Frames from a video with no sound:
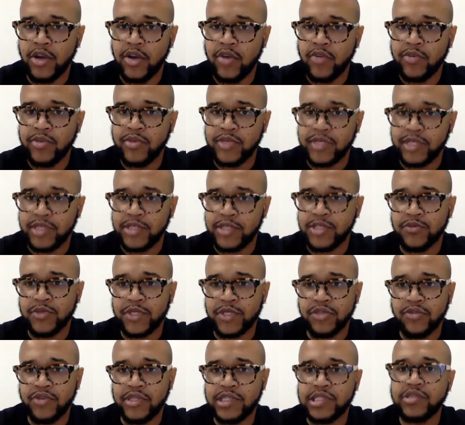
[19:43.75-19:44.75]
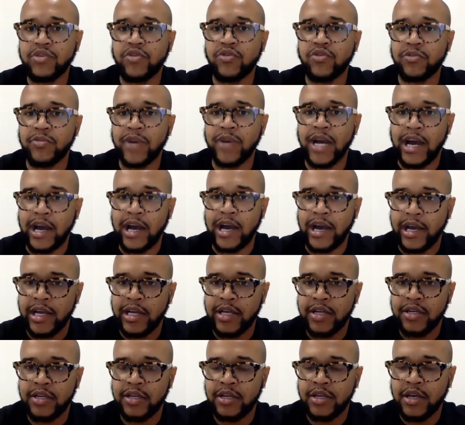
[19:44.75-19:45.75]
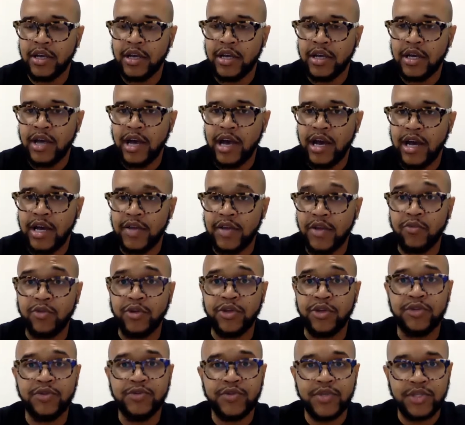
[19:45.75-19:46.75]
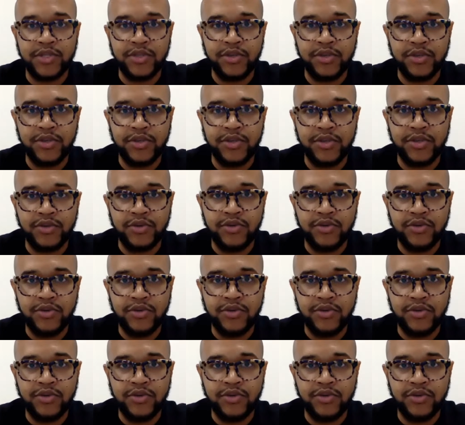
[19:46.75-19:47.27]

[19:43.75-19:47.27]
percentage of students who are behind that we're used to.